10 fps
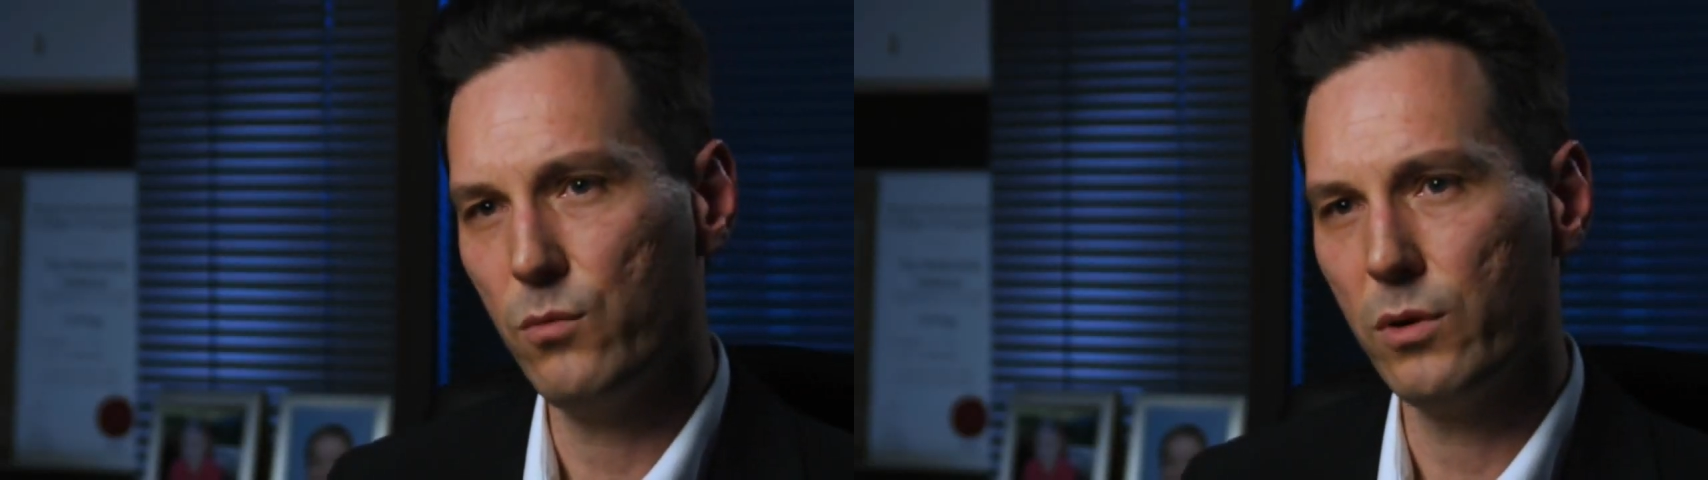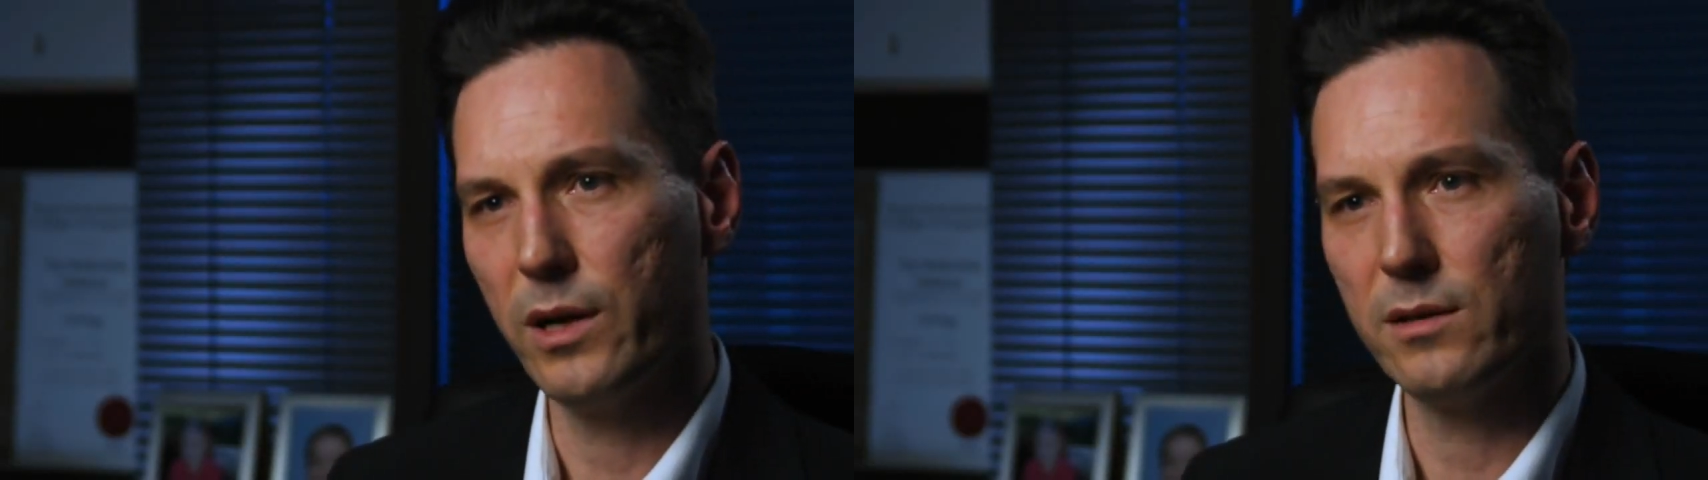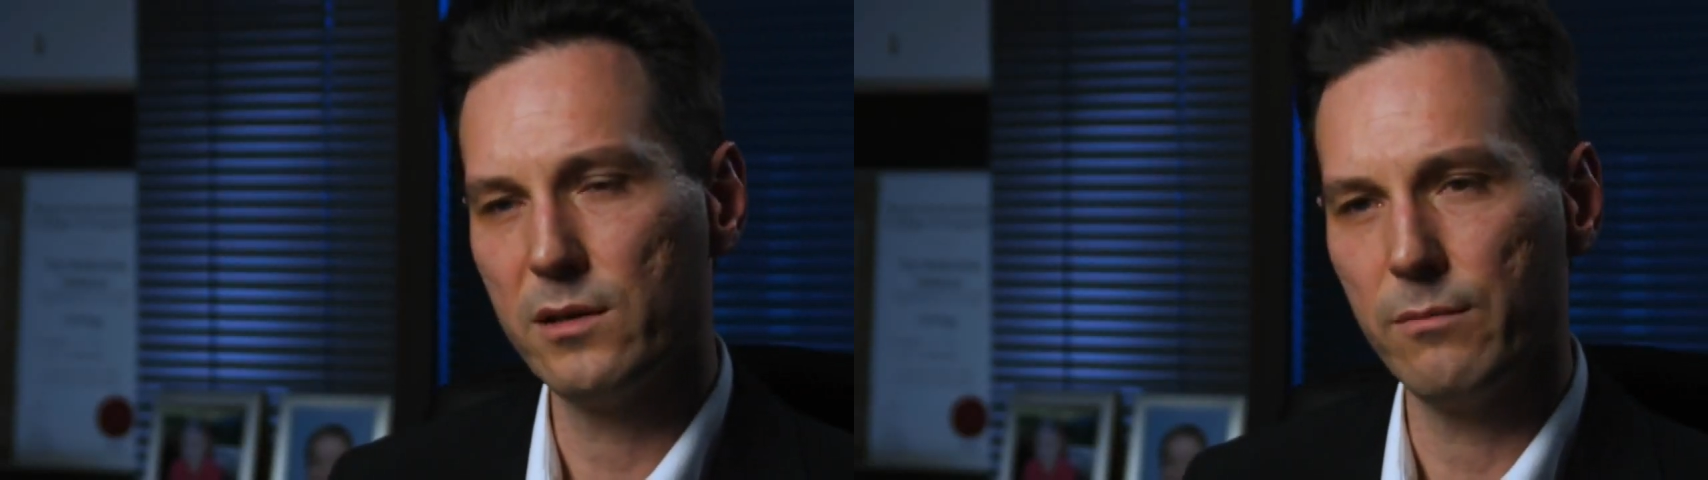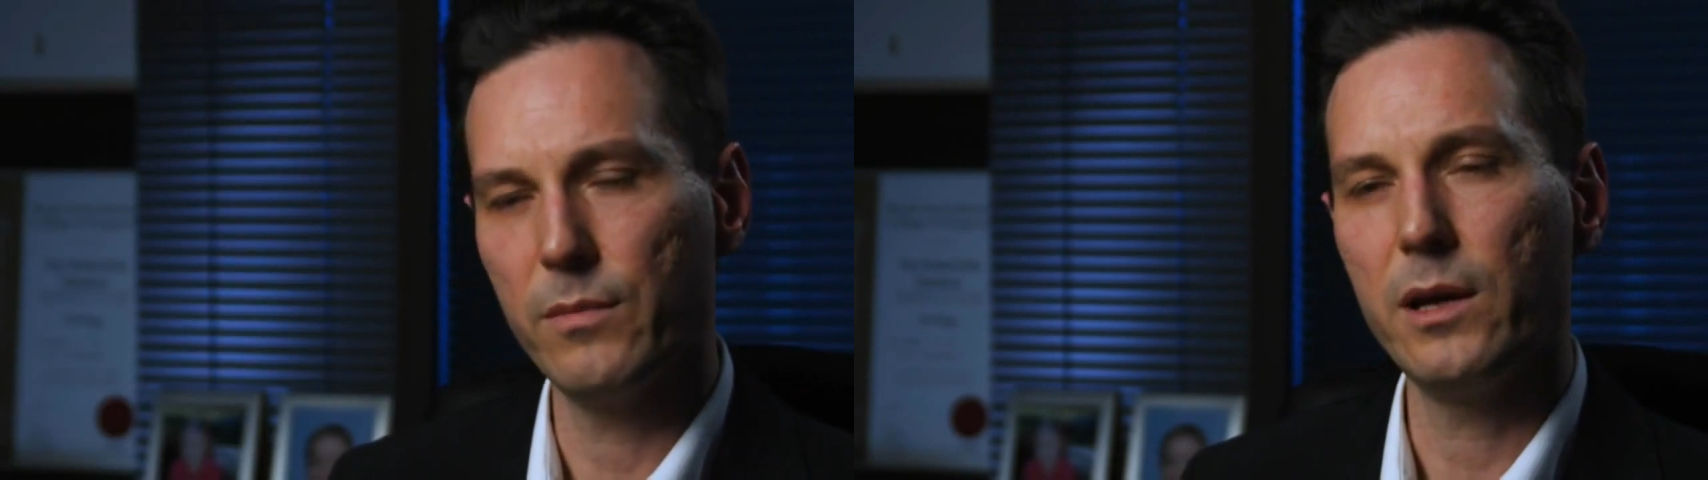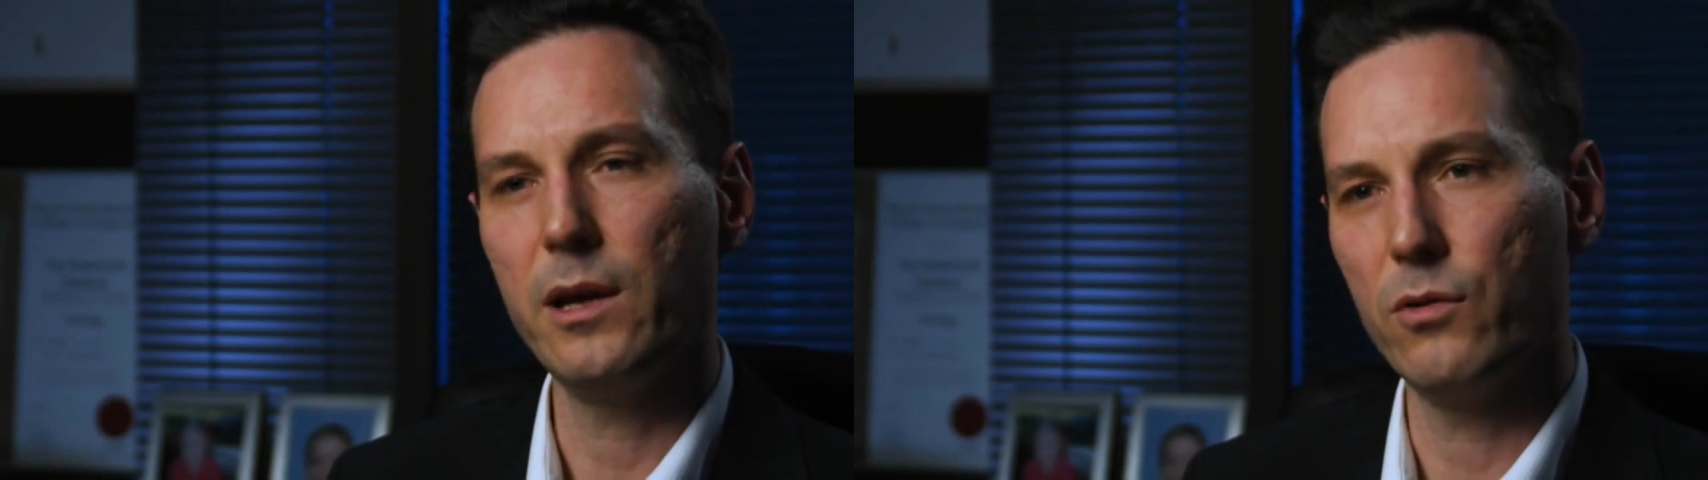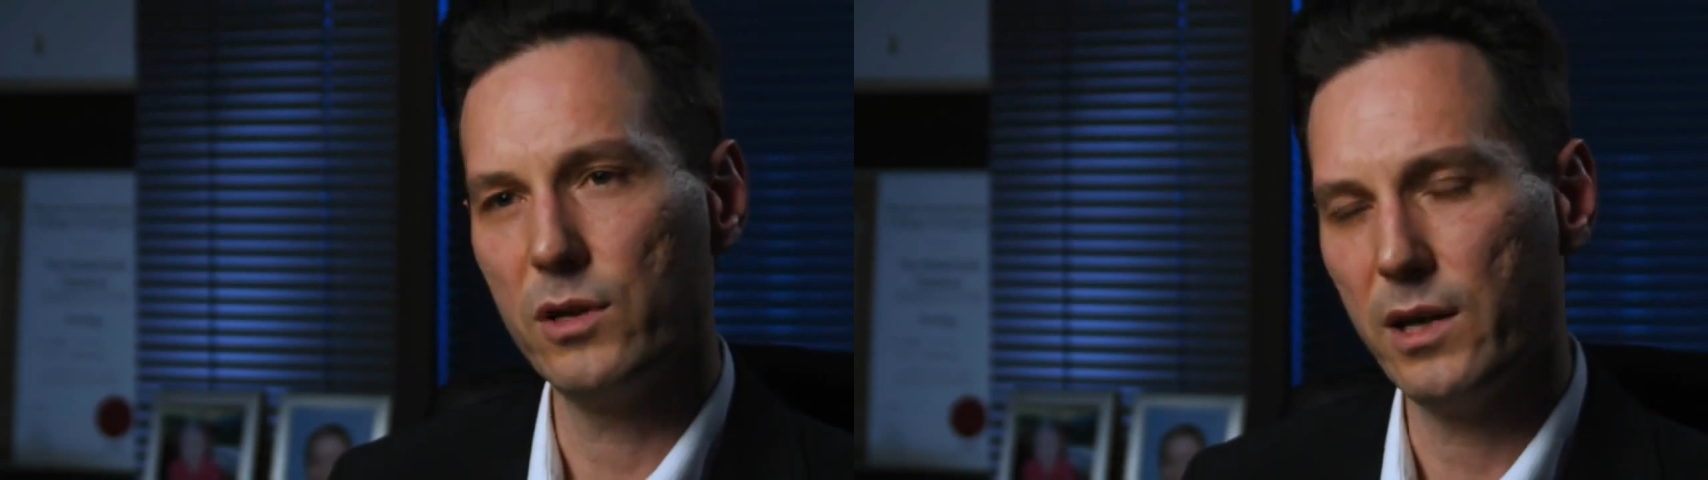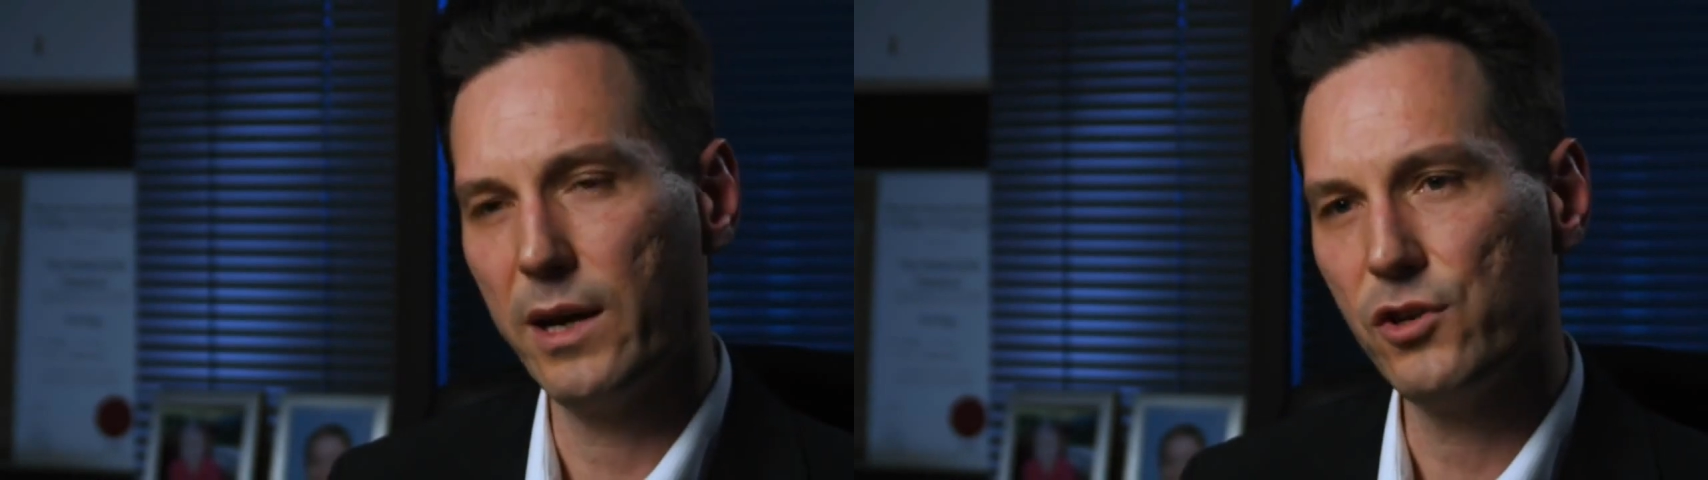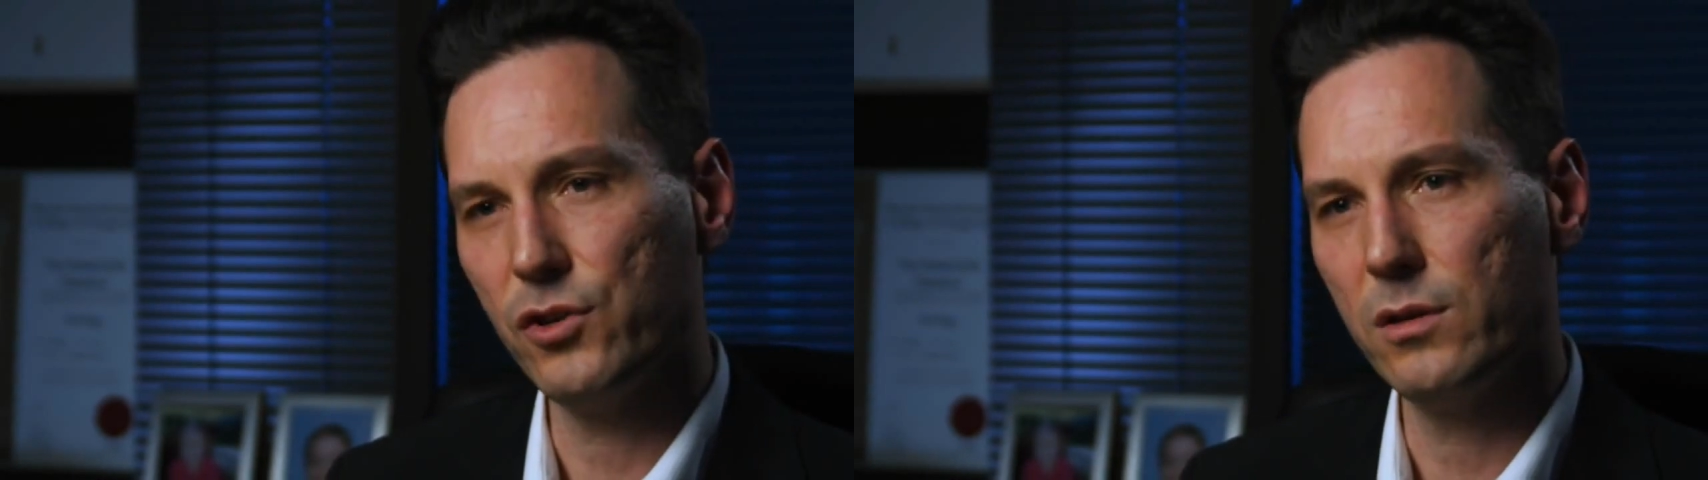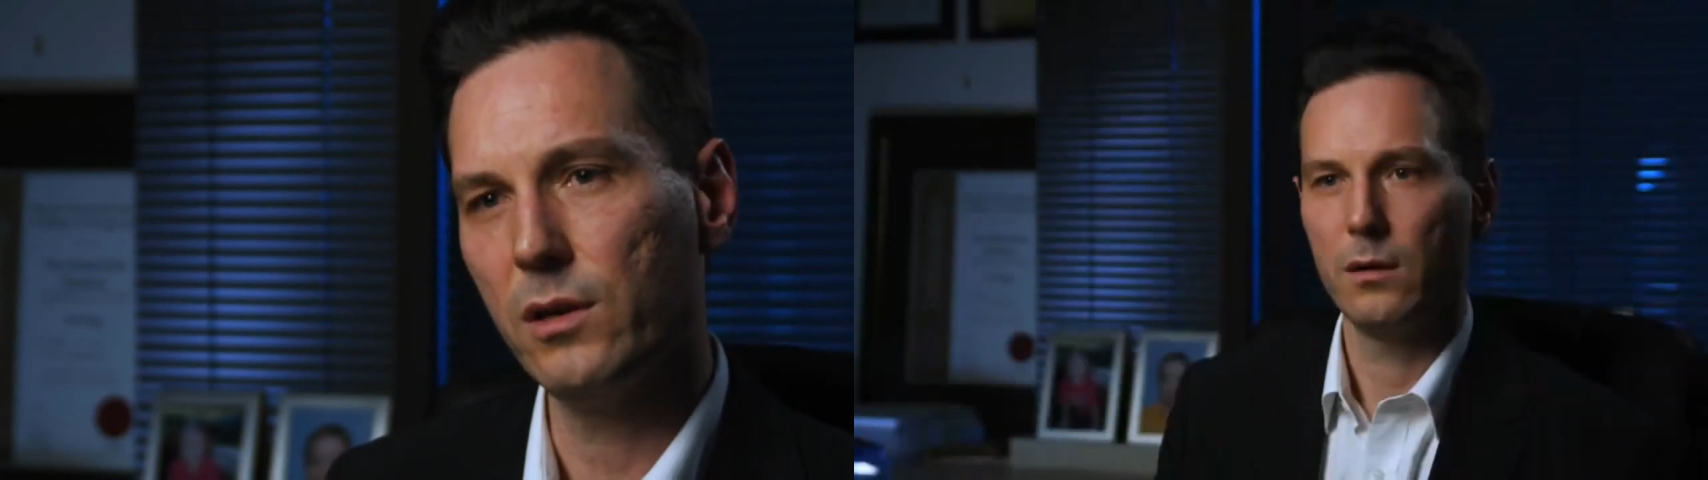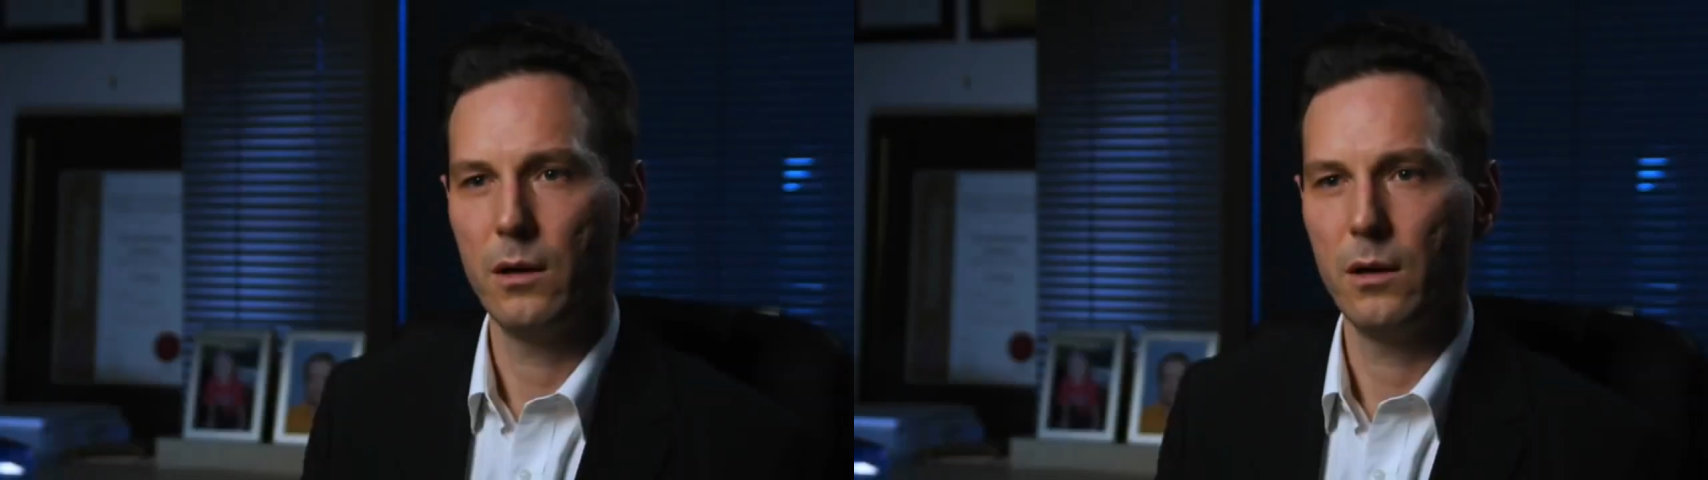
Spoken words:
will get some irritation.